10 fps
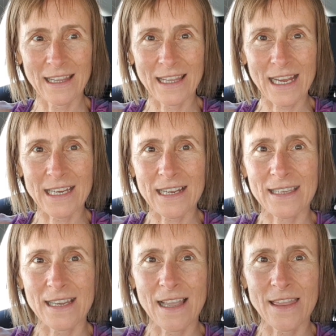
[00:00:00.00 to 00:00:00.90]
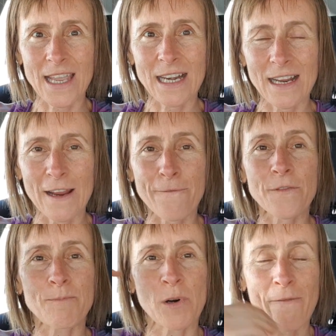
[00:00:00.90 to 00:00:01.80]
then if
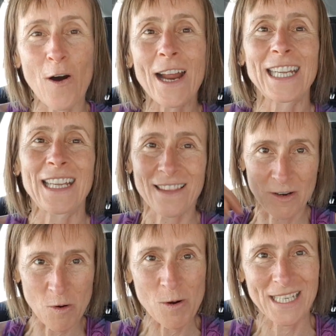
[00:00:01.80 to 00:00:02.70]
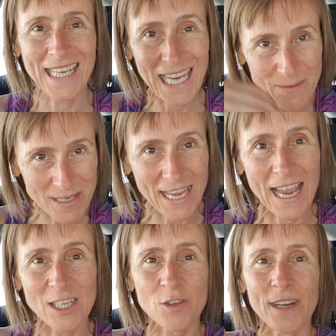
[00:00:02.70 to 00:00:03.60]
providing the horse keeps
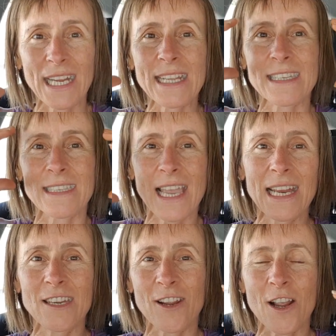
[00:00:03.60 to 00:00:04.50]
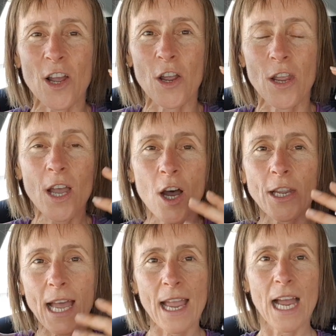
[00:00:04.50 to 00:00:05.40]
cantering, it's then you can go,
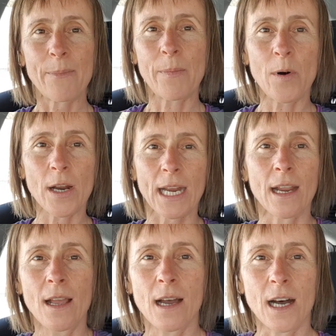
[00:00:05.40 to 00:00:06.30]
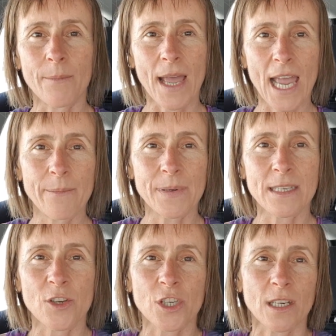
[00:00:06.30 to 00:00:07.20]
okay, upper body, hand
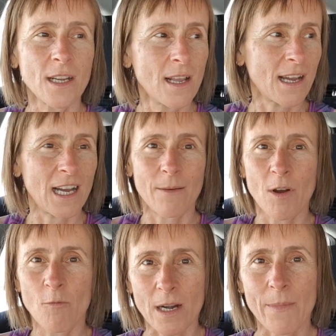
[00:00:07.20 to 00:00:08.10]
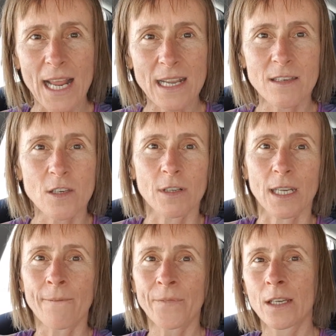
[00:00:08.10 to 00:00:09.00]
position, what are my legs doing?